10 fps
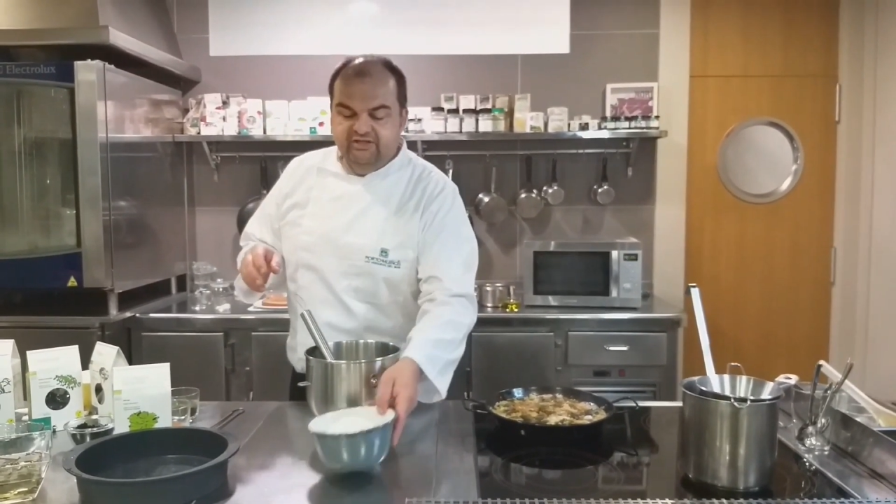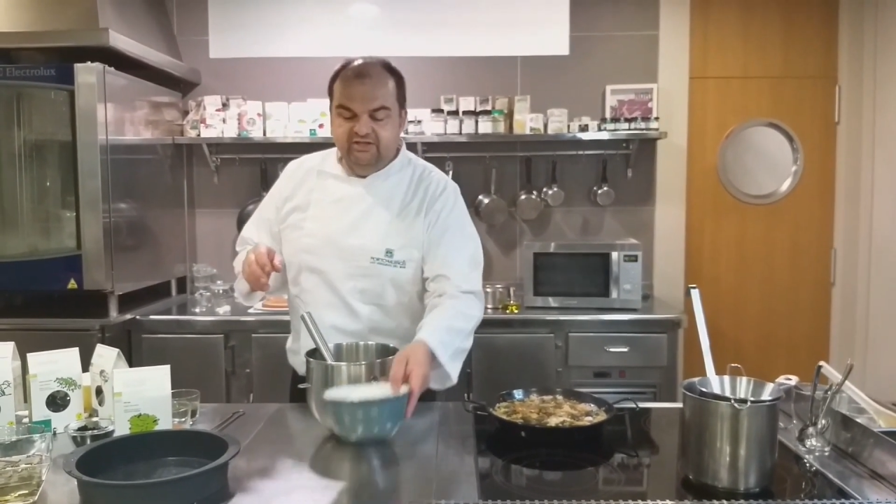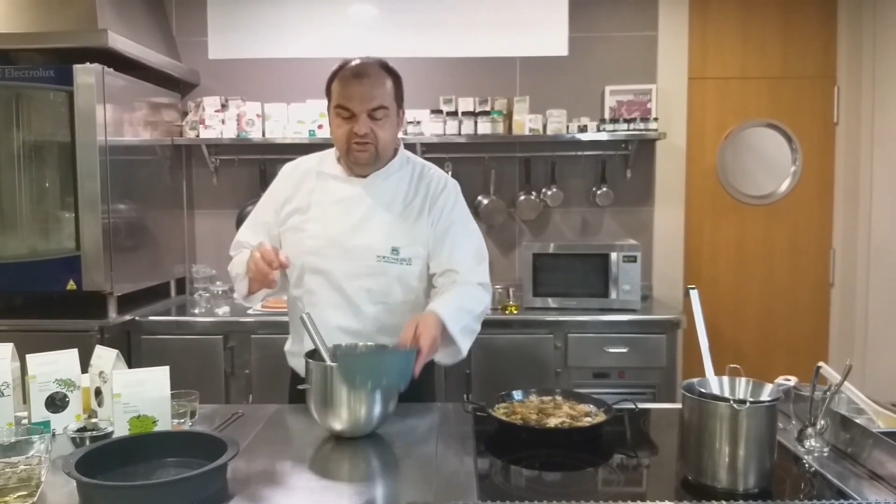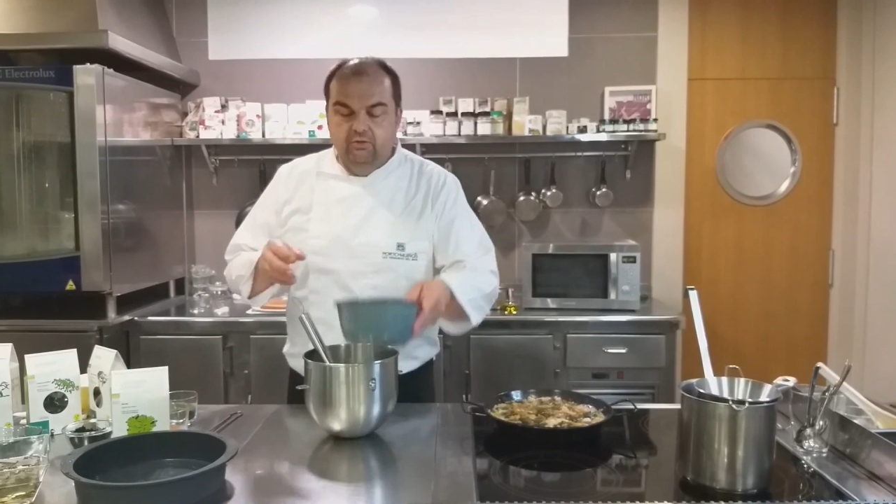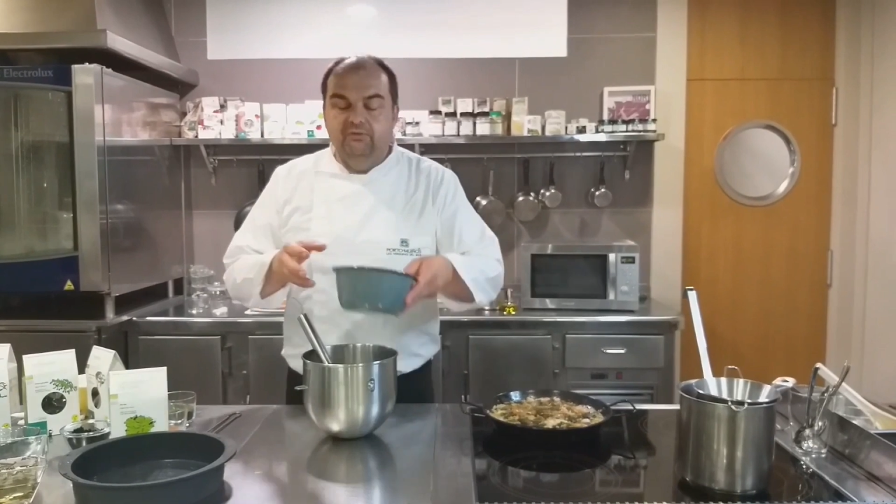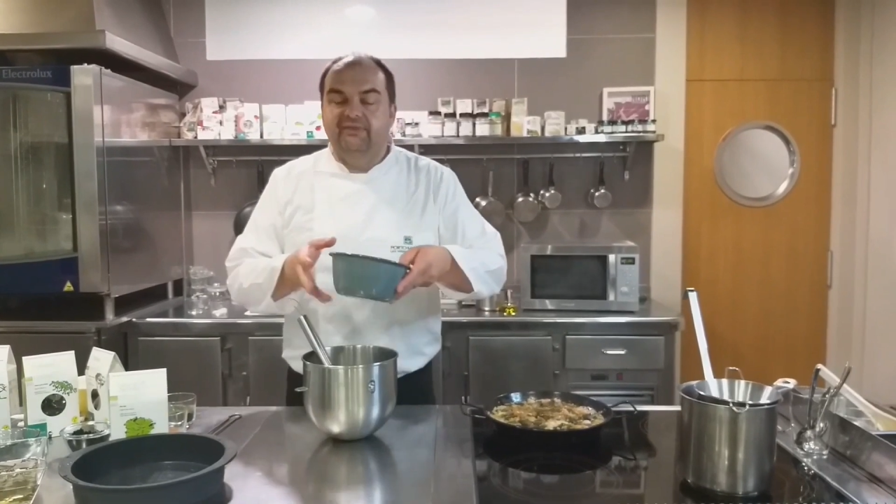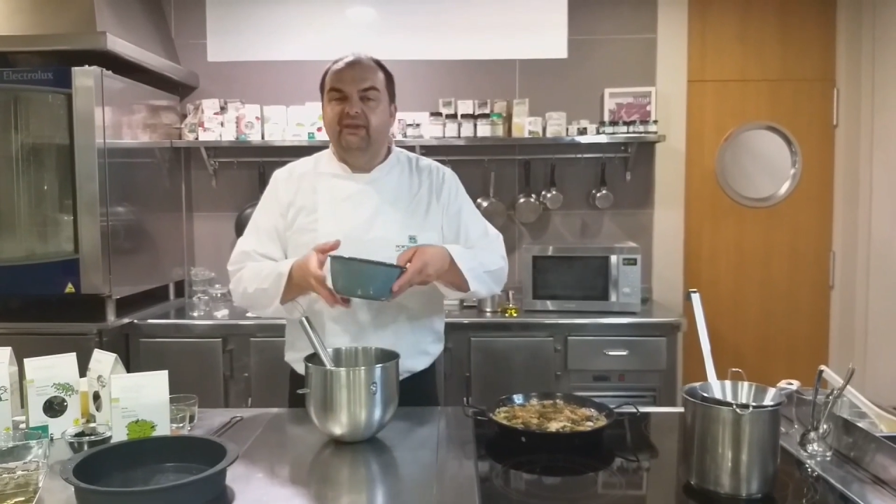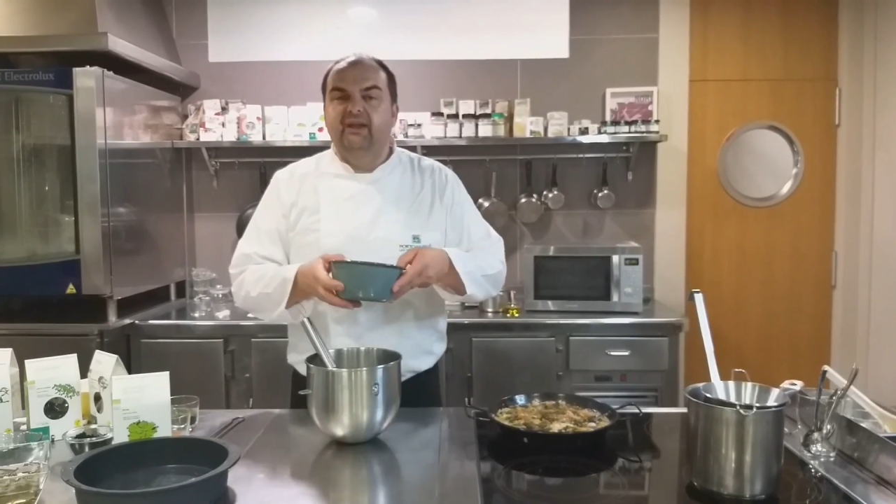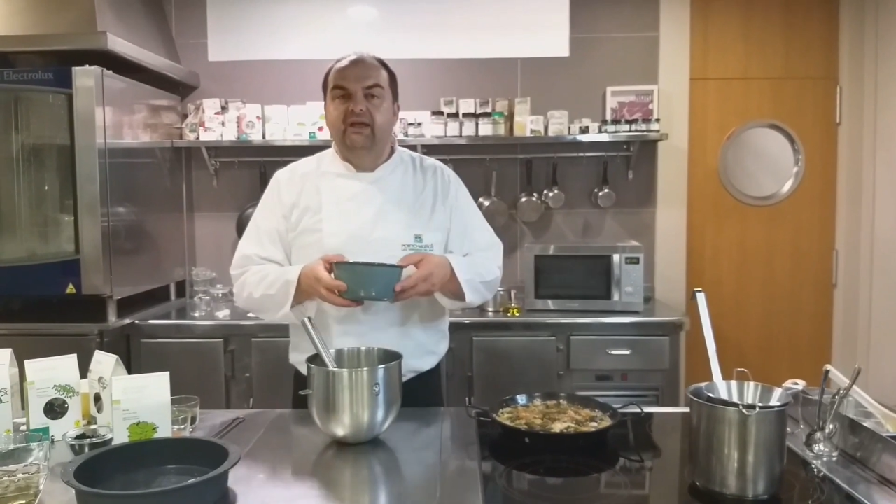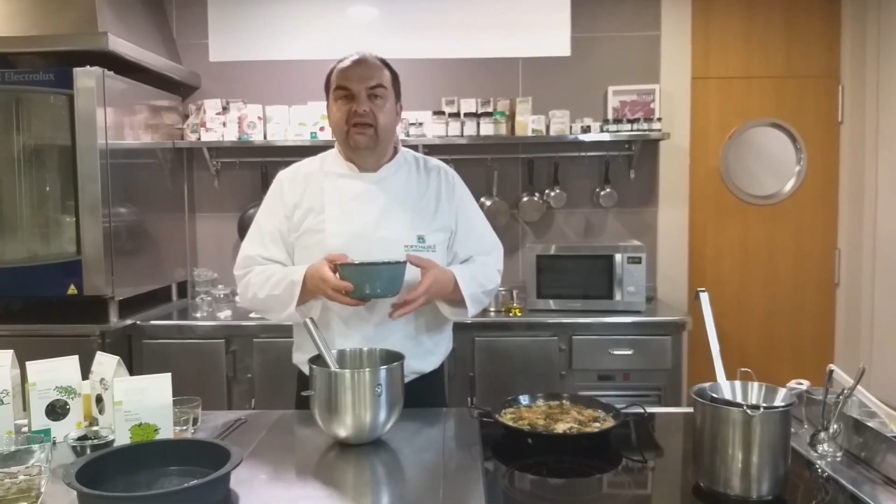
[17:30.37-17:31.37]
thin
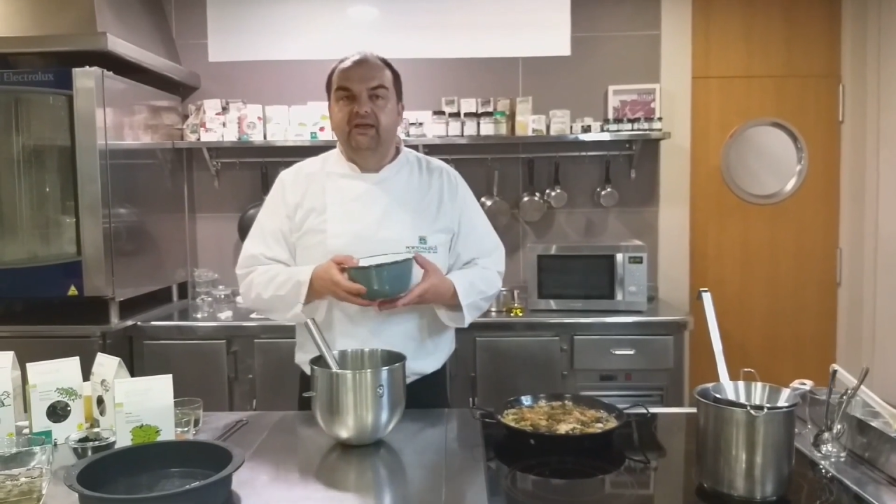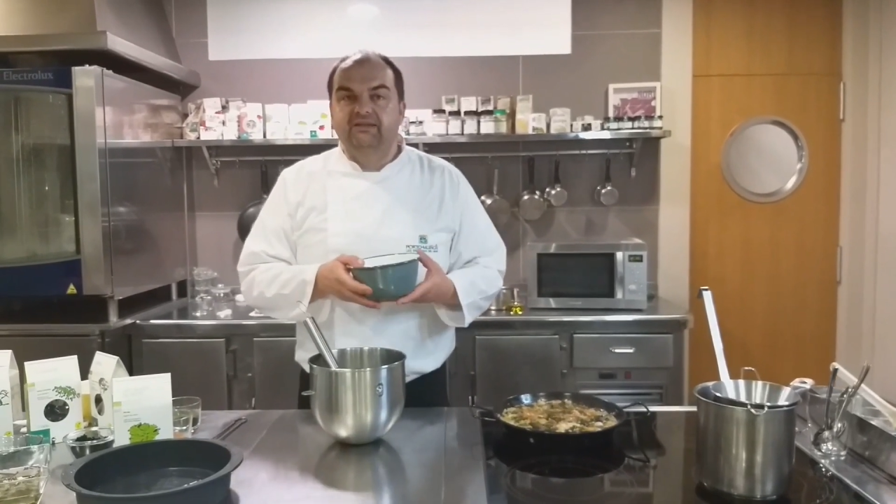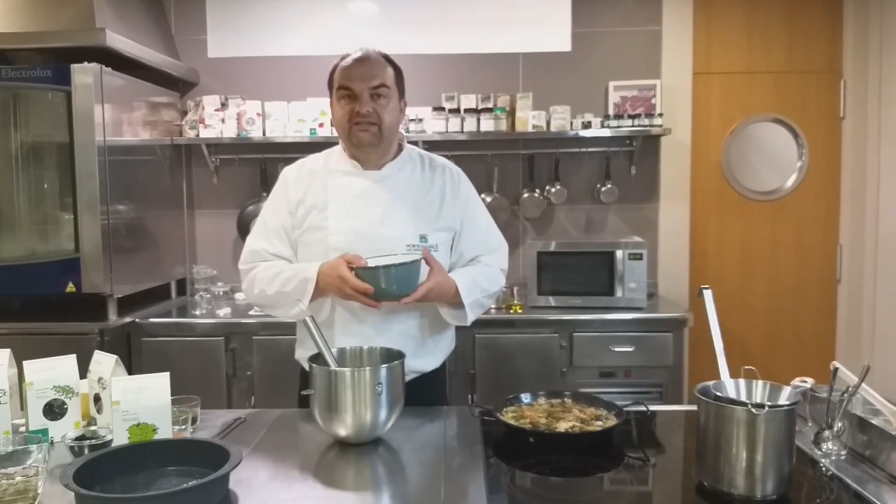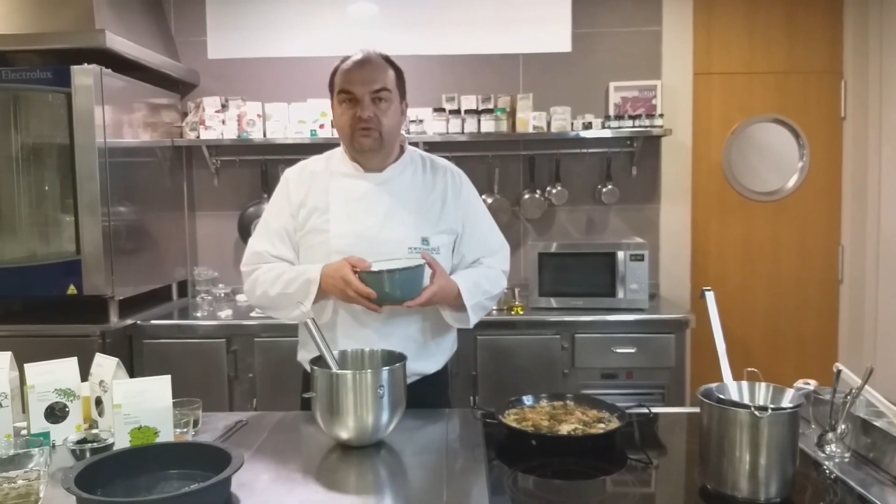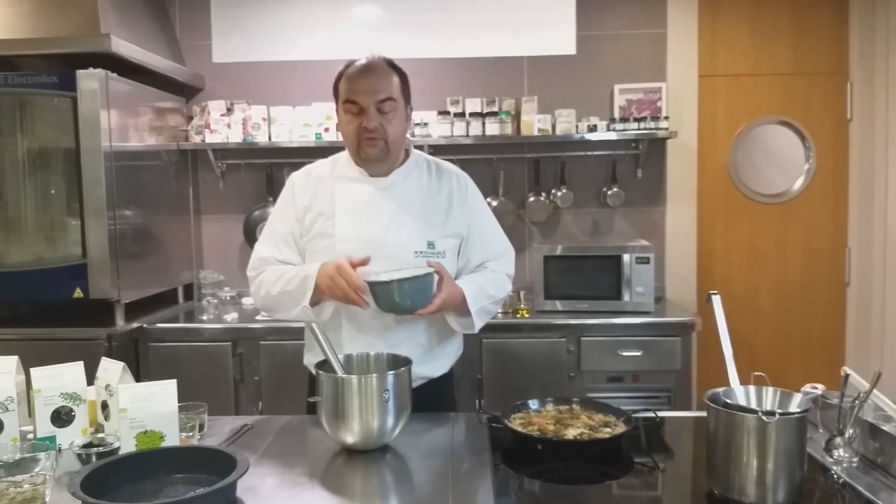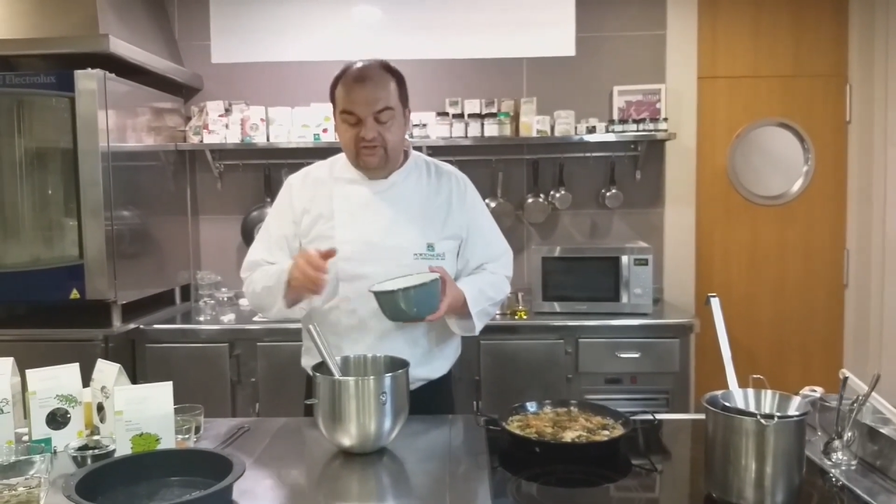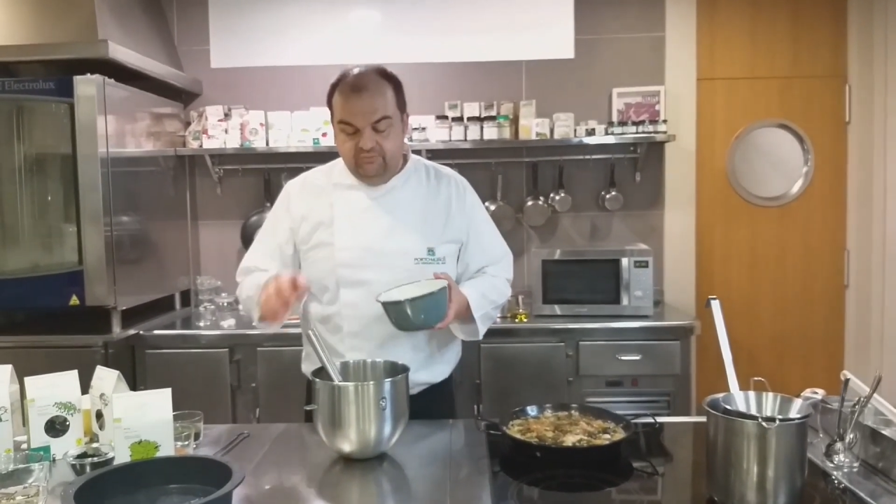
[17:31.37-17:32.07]
seaweed bowl,